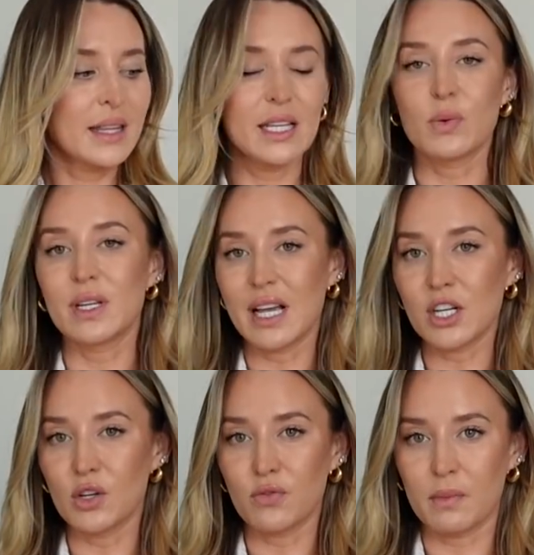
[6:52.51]
This one is
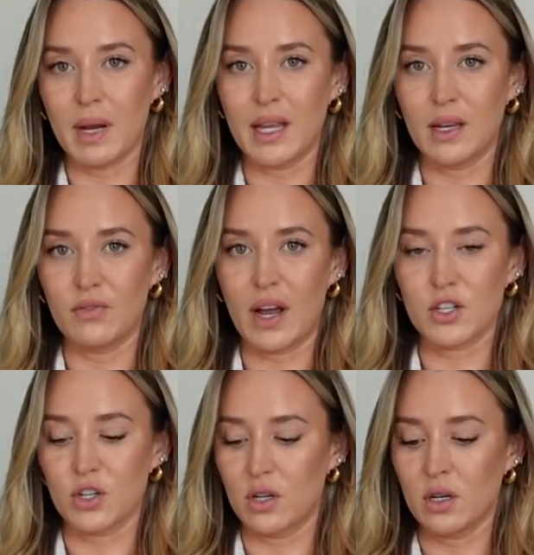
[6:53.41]
actually from Naked
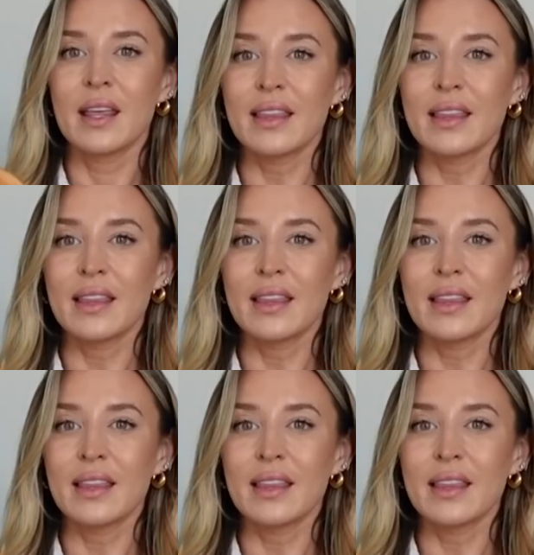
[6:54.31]
Fashion.